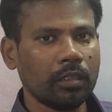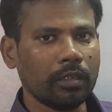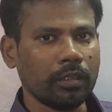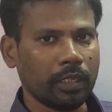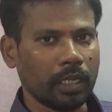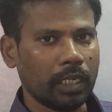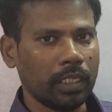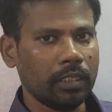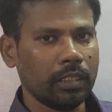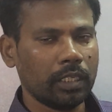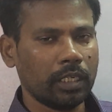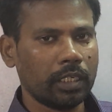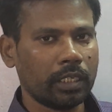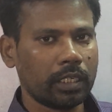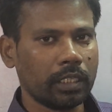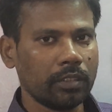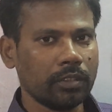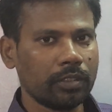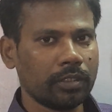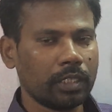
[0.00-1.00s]
9th and
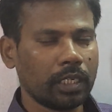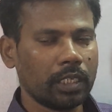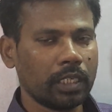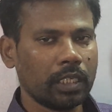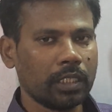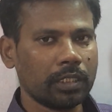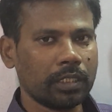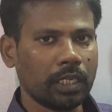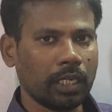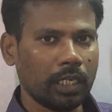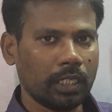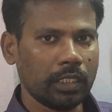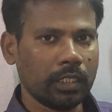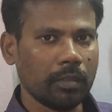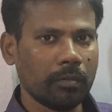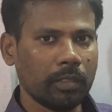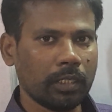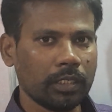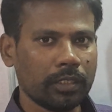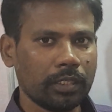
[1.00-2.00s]
10th standard state
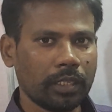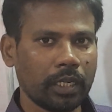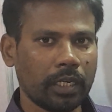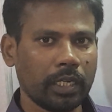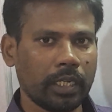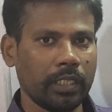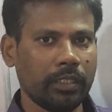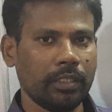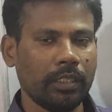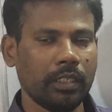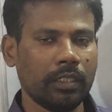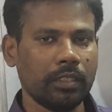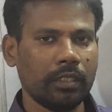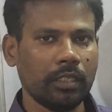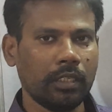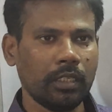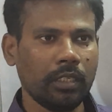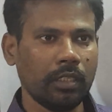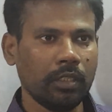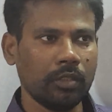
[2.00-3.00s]
Cbse and
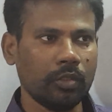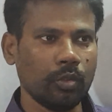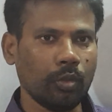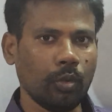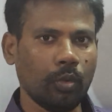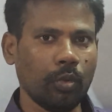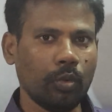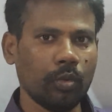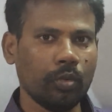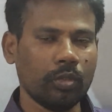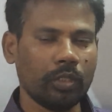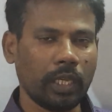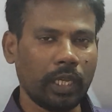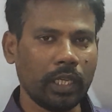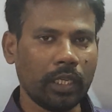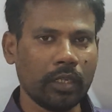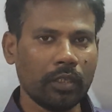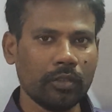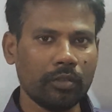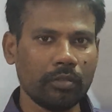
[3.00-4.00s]
Icse. So
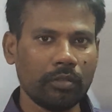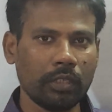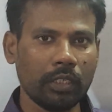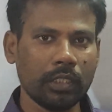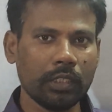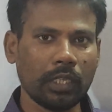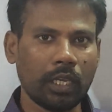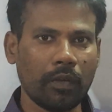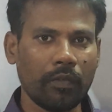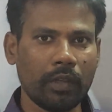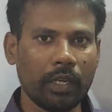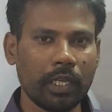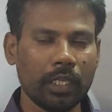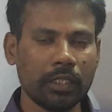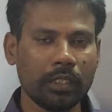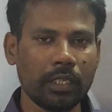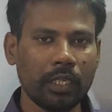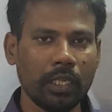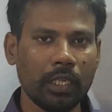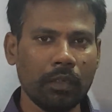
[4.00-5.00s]
thank you students, have a
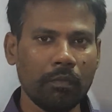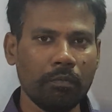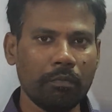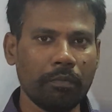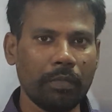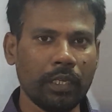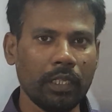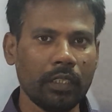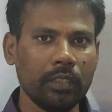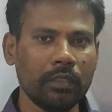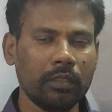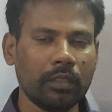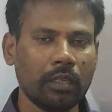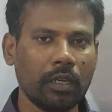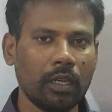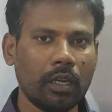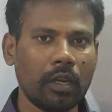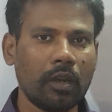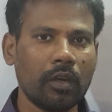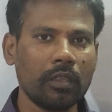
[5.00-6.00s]
nice day. Please
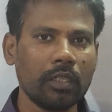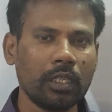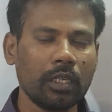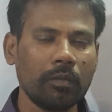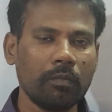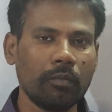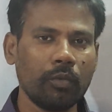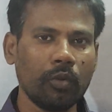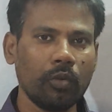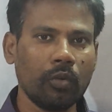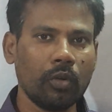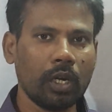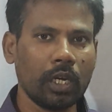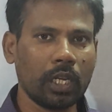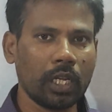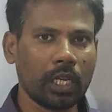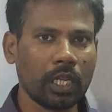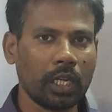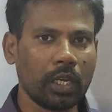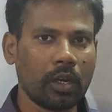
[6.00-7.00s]
click on the blue
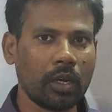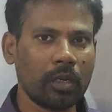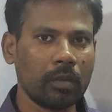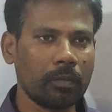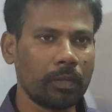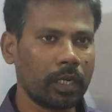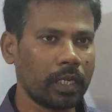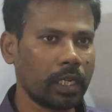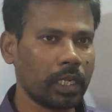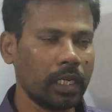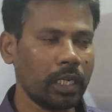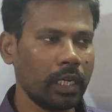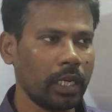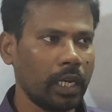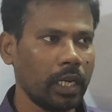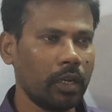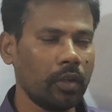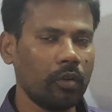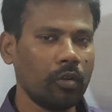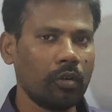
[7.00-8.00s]
color icon button
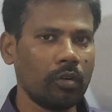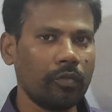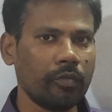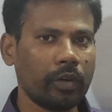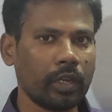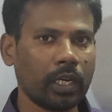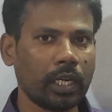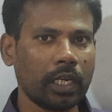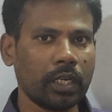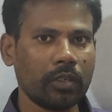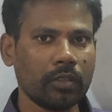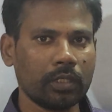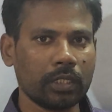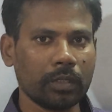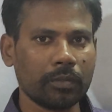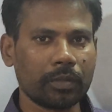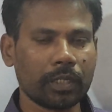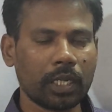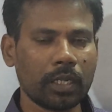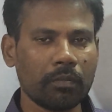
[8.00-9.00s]
and don't forget to
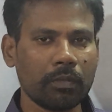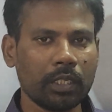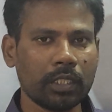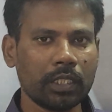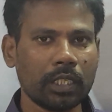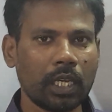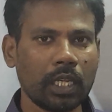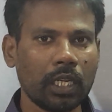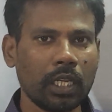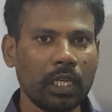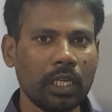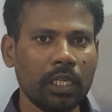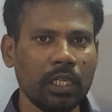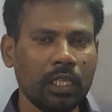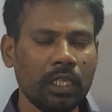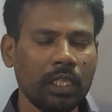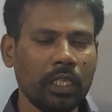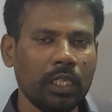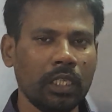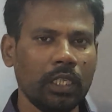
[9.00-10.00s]
subscribe my channel.
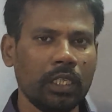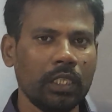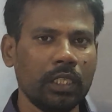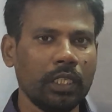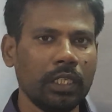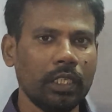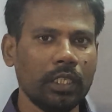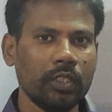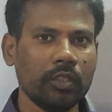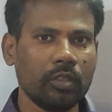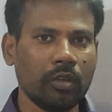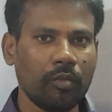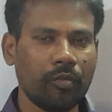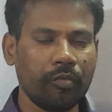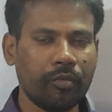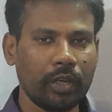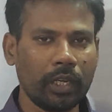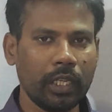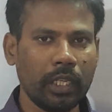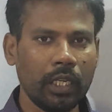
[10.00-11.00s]
It is of
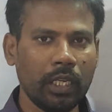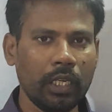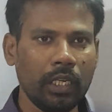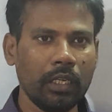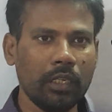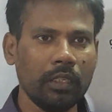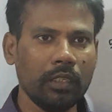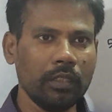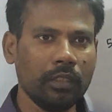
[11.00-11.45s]
free,